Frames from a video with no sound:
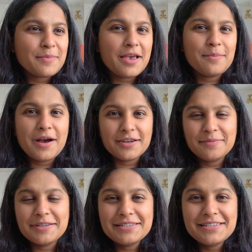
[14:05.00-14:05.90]
my
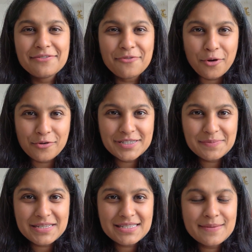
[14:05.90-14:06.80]
apartment for
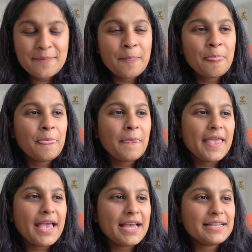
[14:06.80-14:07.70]
Christmas,
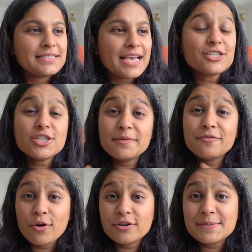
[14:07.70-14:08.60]
and actually
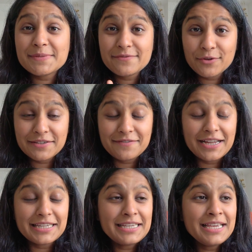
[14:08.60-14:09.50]
before Christmas, for
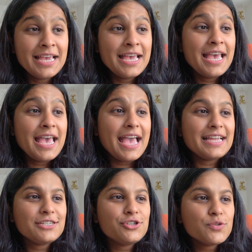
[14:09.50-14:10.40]
Diwali.
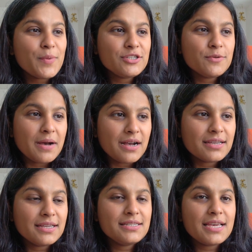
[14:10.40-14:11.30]
And I just went to
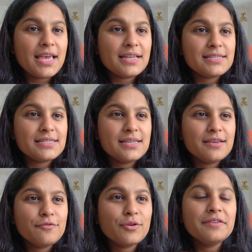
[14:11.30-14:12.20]
market, and
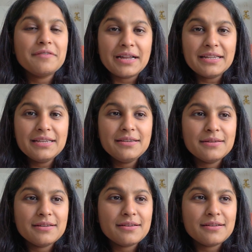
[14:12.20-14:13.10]
for Diwali,
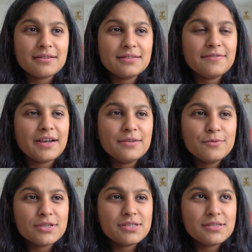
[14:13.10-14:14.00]
Diwali
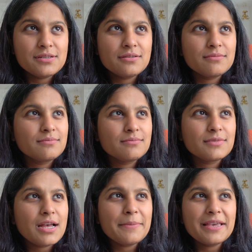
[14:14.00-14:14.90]
was
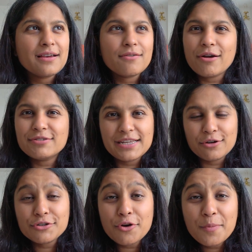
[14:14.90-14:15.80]
coming around in
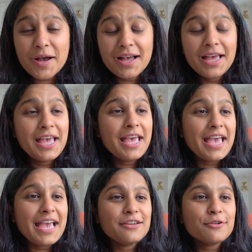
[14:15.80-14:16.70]
October,
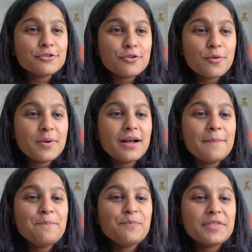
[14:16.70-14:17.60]
and in October
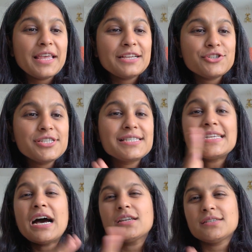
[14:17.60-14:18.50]
they just
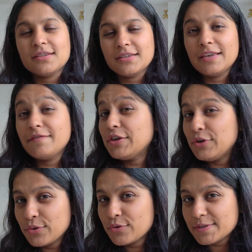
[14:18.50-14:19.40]
start giving
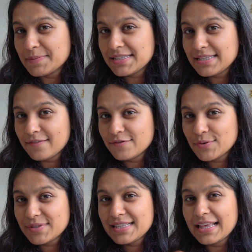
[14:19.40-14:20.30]
you Christmas stuff,
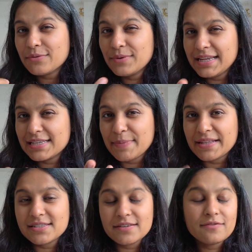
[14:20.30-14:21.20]
so it's like really
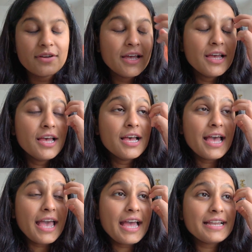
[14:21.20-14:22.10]
expensive.
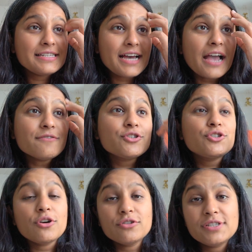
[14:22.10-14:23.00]
And I was
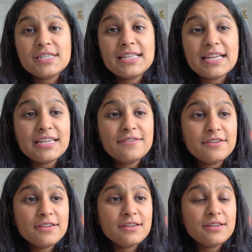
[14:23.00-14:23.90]
shocked to see that
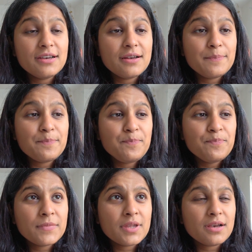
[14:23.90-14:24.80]
even
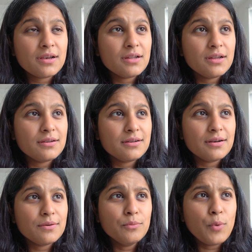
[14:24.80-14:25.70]

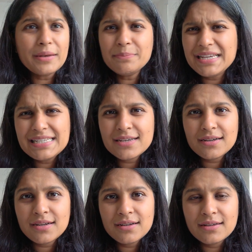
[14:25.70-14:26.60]
a 1
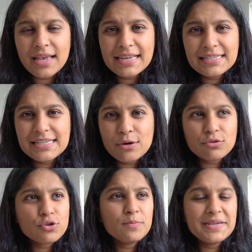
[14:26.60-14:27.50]
meter LED or
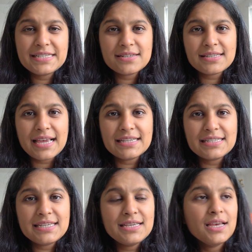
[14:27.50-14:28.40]
2 meters
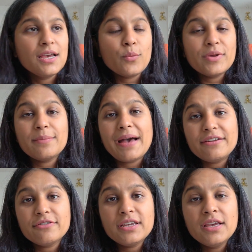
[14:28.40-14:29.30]
LED with a
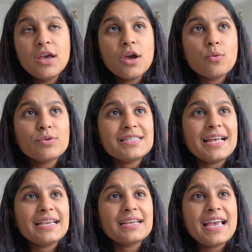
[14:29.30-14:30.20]
battery was
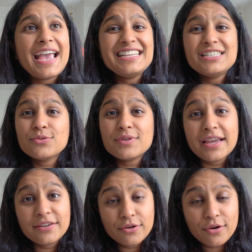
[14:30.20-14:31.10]
like 8 to
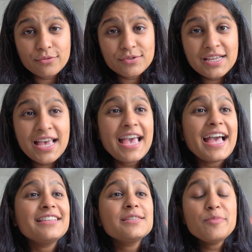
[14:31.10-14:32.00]
9 euros.
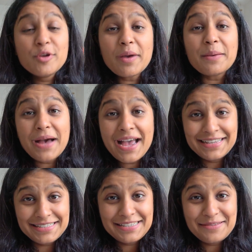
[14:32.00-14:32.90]
And this blew my
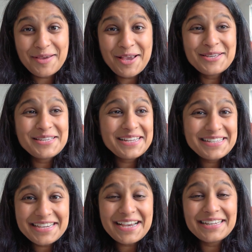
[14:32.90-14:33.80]
mind because in
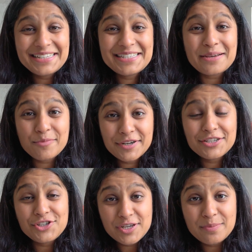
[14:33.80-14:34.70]
India LEDs are
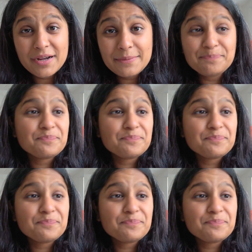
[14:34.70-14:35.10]
pretty cheaper,